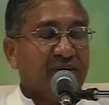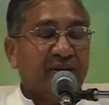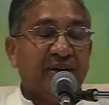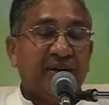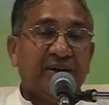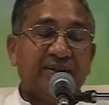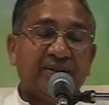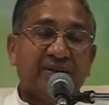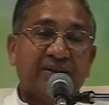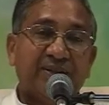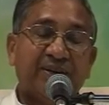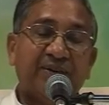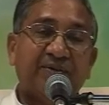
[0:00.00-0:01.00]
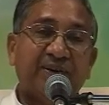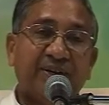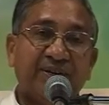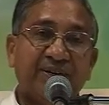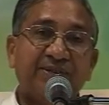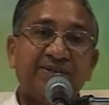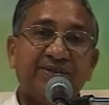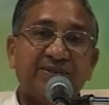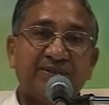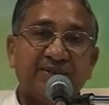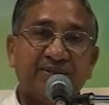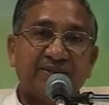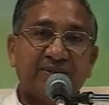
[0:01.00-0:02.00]
and the other one is
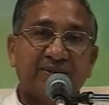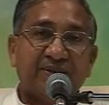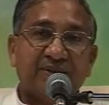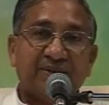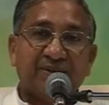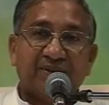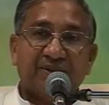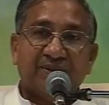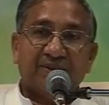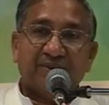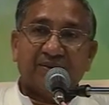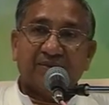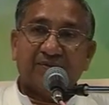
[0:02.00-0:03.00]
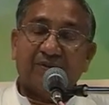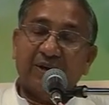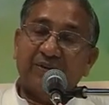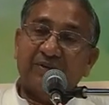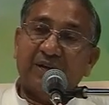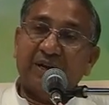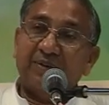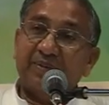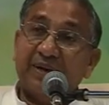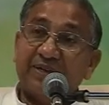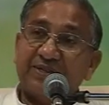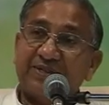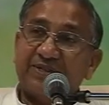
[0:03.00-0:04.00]
five
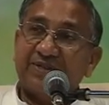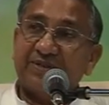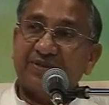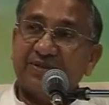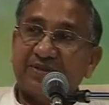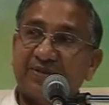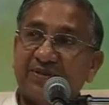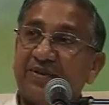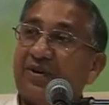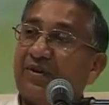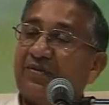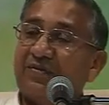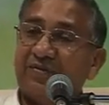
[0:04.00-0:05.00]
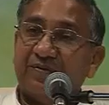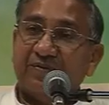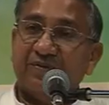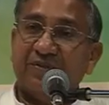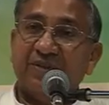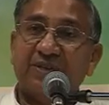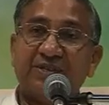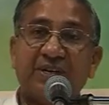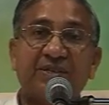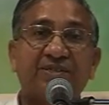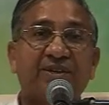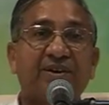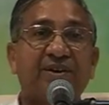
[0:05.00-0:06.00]
elements of this
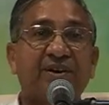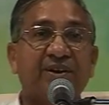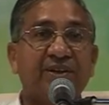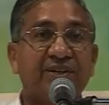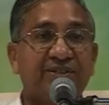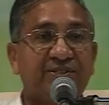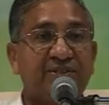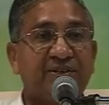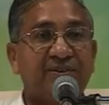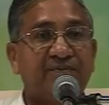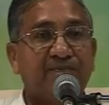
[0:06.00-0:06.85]
external nature